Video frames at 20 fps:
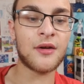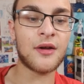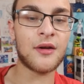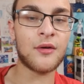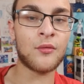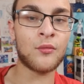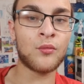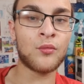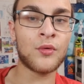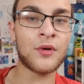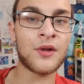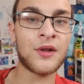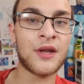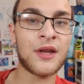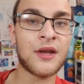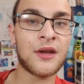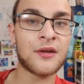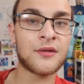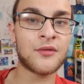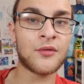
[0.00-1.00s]
really
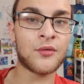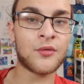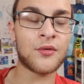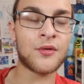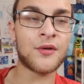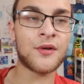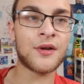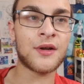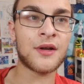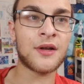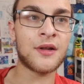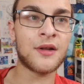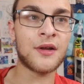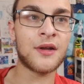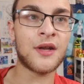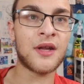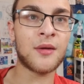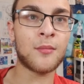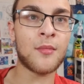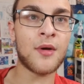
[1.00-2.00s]
ignored
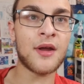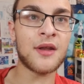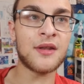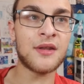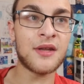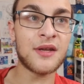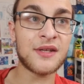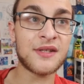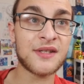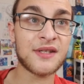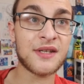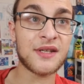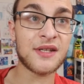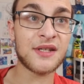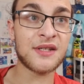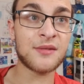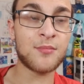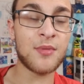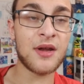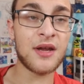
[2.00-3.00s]
cleaning my disk
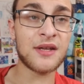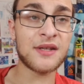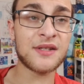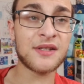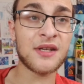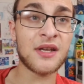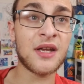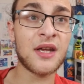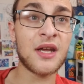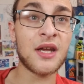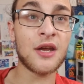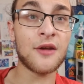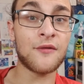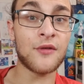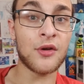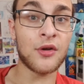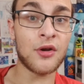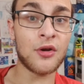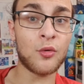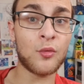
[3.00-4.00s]
space. If
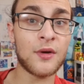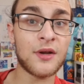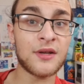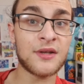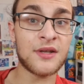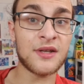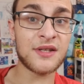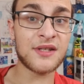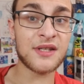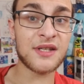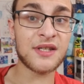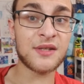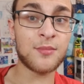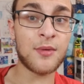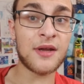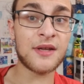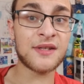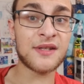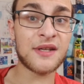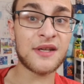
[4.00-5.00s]
you know what disk
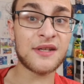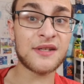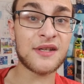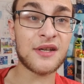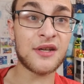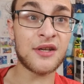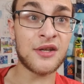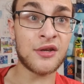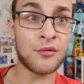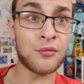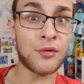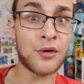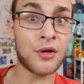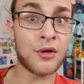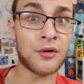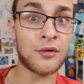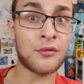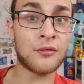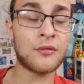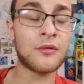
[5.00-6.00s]
space is, you
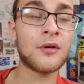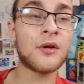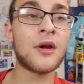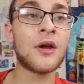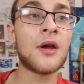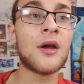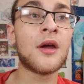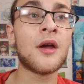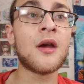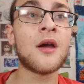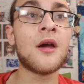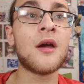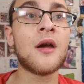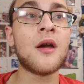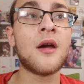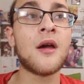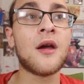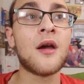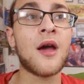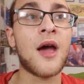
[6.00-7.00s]
know
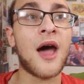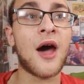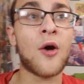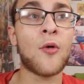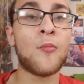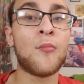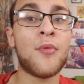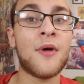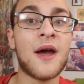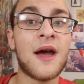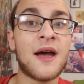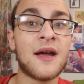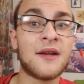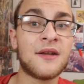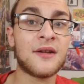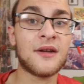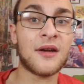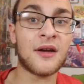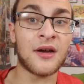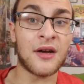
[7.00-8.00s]
how bad
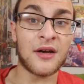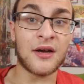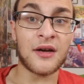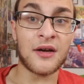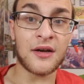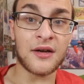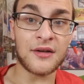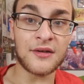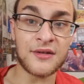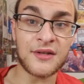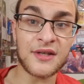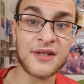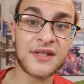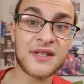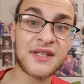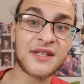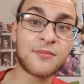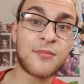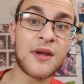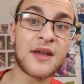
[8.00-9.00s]
disk
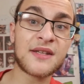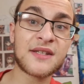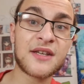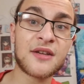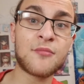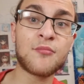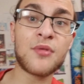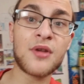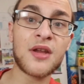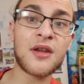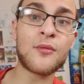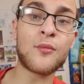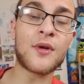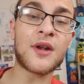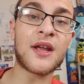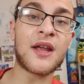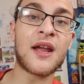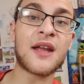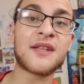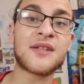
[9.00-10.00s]
space can be when
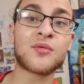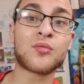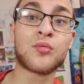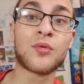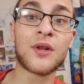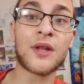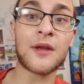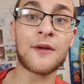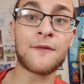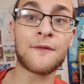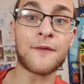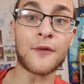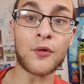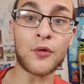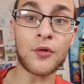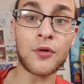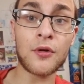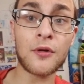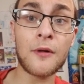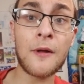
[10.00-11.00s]
it gets really
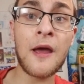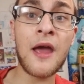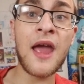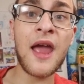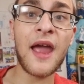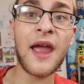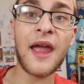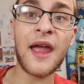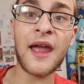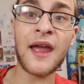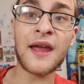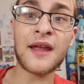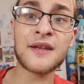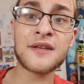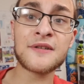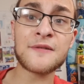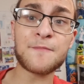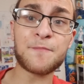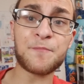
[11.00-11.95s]
full. And